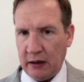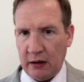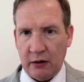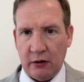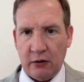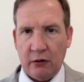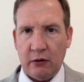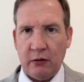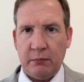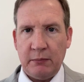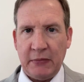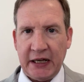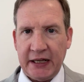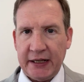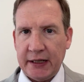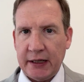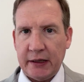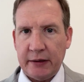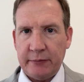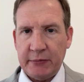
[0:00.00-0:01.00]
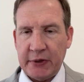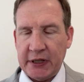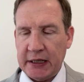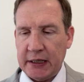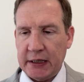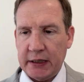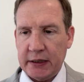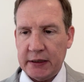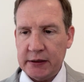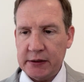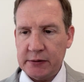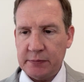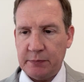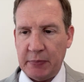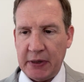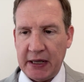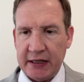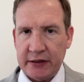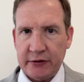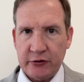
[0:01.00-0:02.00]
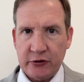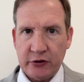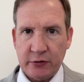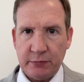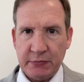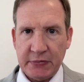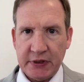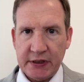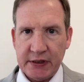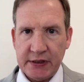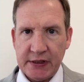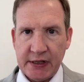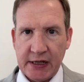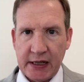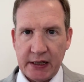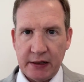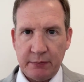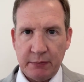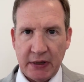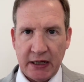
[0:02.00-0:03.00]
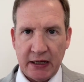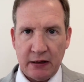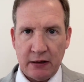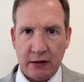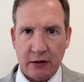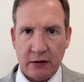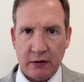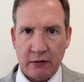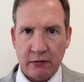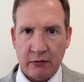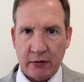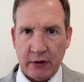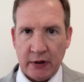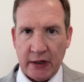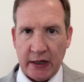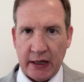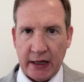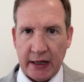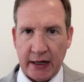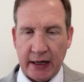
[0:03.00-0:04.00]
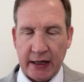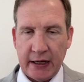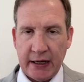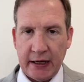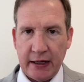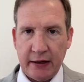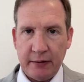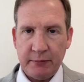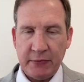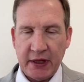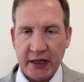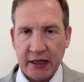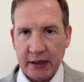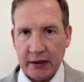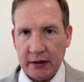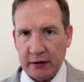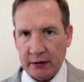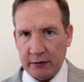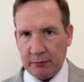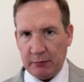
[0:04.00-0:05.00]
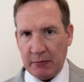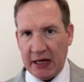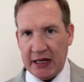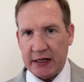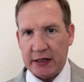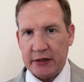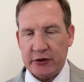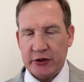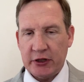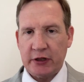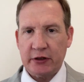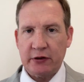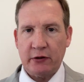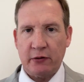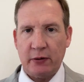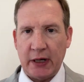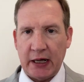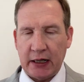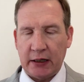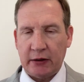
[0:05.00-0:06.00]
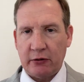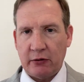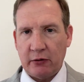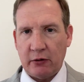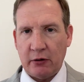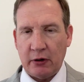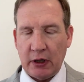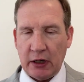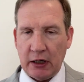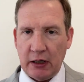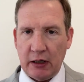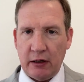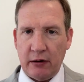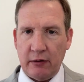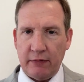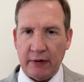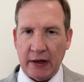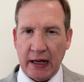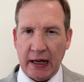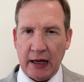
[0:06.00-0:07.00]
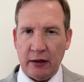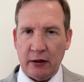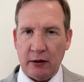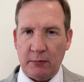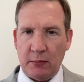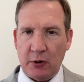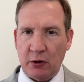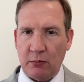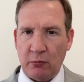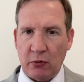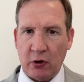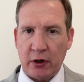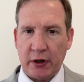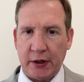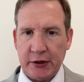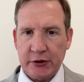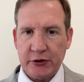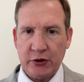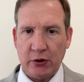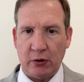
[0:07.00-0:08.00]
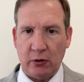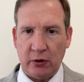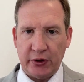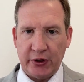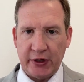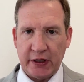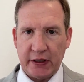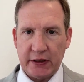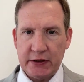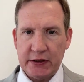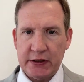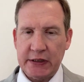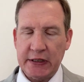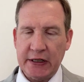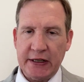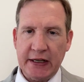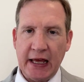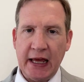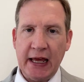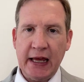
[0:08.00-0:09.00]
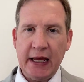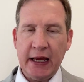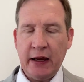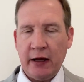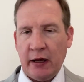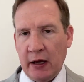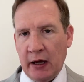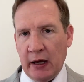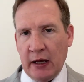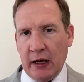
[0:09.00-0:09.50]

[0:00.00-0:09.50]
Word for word: Hello, my name is Benjamin Z Miller, and I am the Managing Director of Alamo Mortgage Holdings. Today,